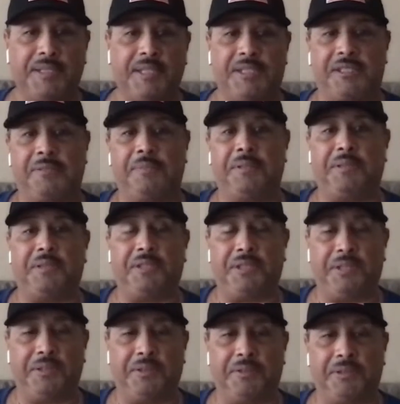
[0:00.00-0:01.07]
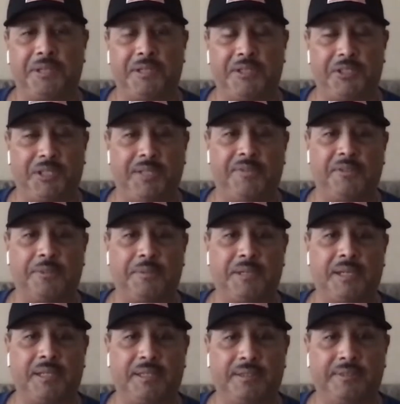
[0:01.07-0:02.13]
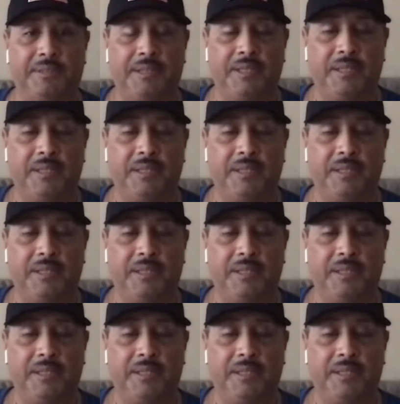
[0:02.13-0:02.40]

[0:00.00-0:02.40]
system to use to achieve your objective,